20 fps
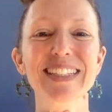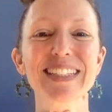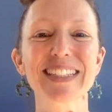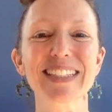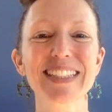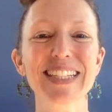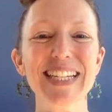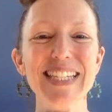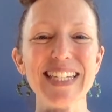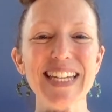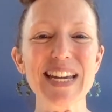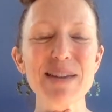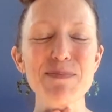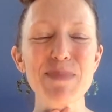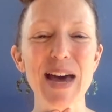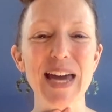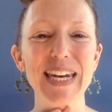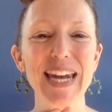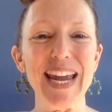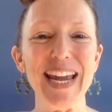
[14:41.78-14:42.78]
Let's keep
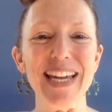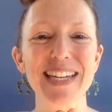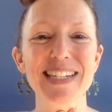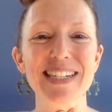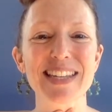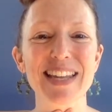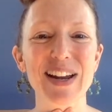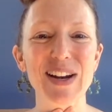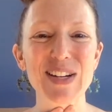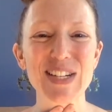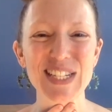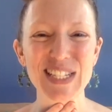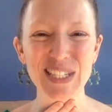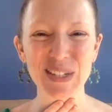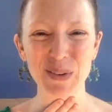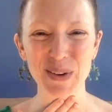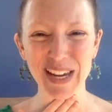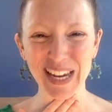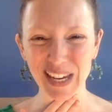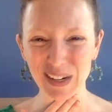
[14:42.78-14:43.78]
that hand there just
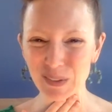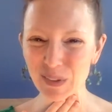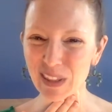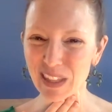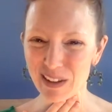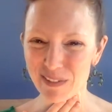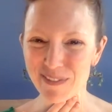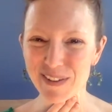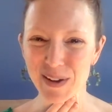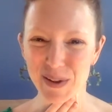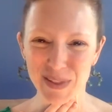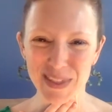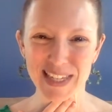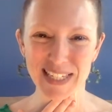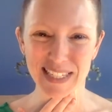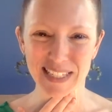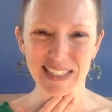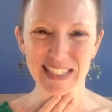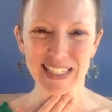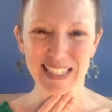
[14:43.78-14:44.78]
so we can really feel the
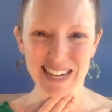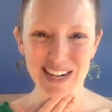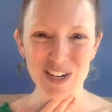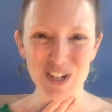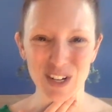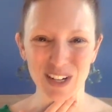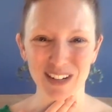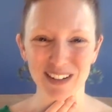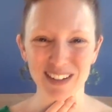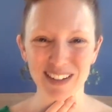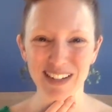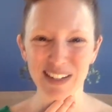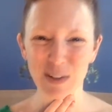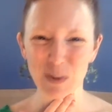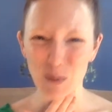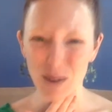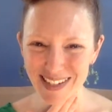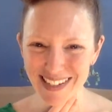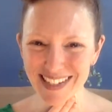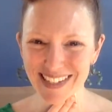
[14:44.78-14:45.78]
sensation.
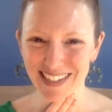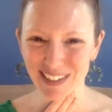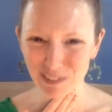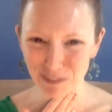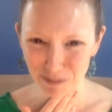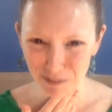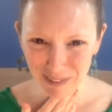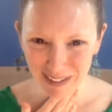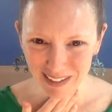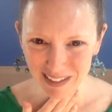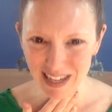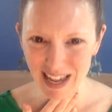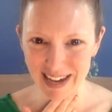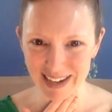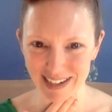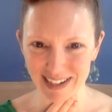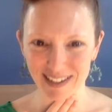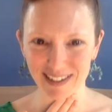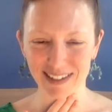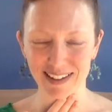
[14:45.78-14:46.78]
What does it feel
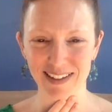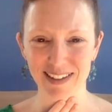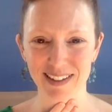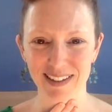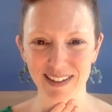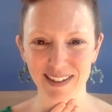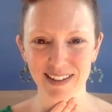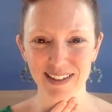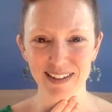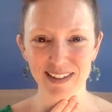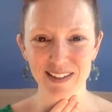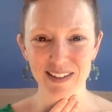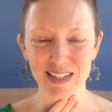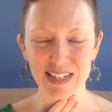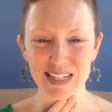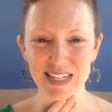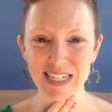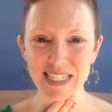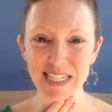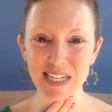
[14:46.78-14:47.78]
like?
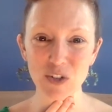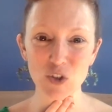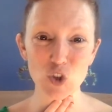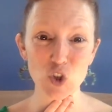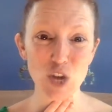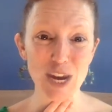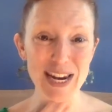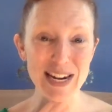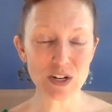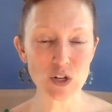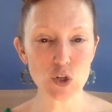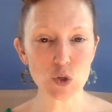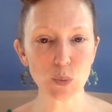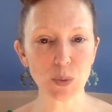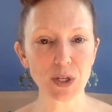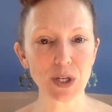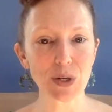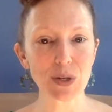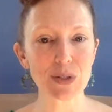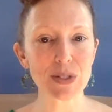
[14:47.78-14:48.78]
Does it change
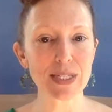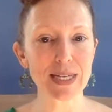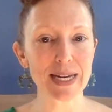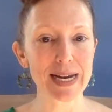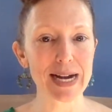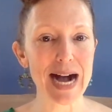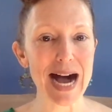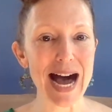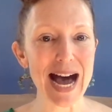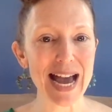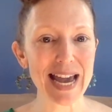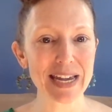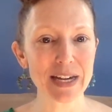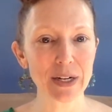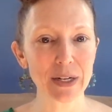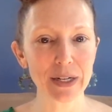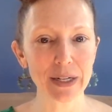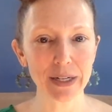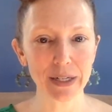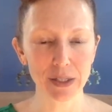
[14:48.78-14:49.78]
when you sing
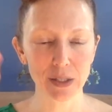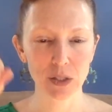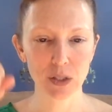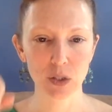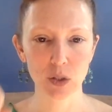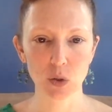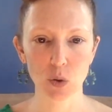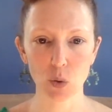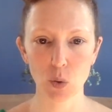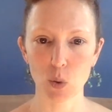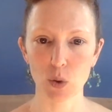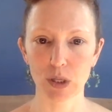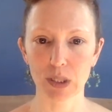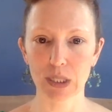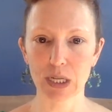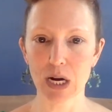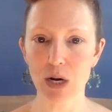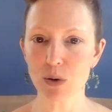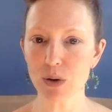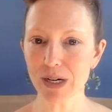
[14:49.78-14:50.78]
higher or
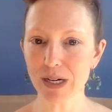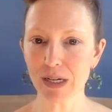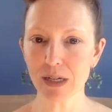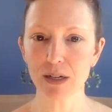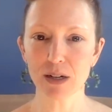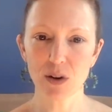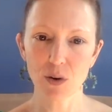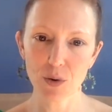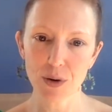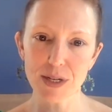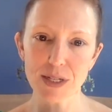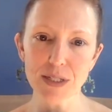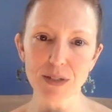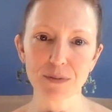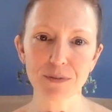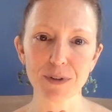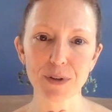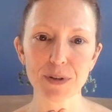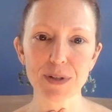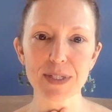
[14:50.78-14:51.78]
lower? Or does
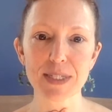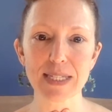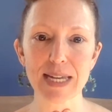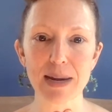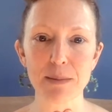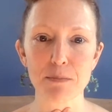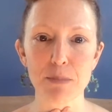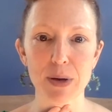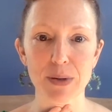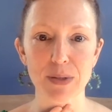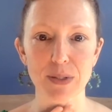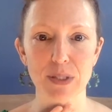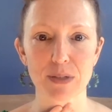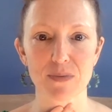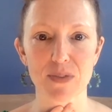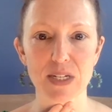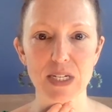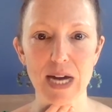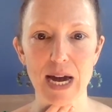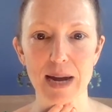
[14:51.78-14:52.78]
it feel the same most of
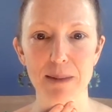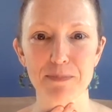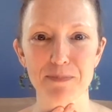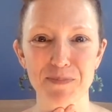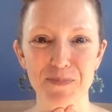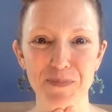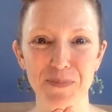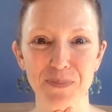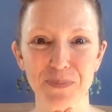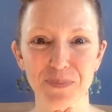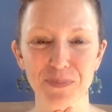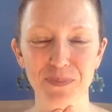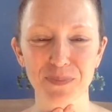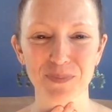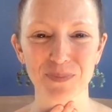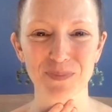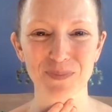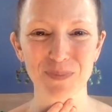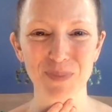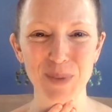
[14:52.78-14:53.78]
the time?
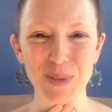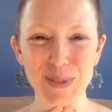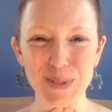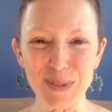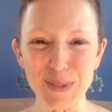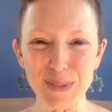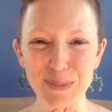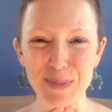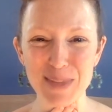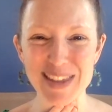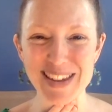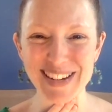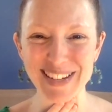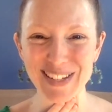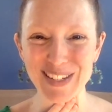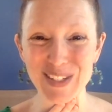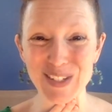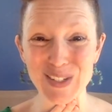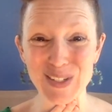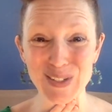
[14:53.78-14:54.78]
Those are some
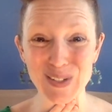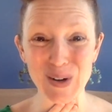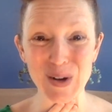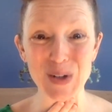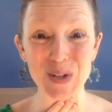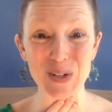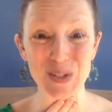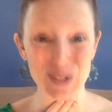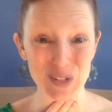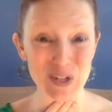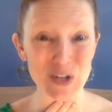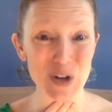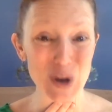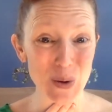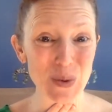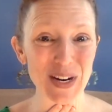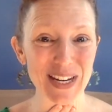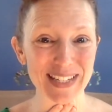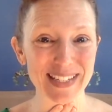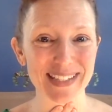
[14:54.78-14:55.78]
things to start to
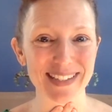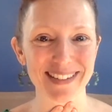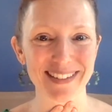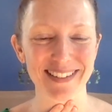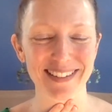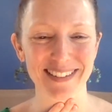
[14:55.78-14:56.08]
notice.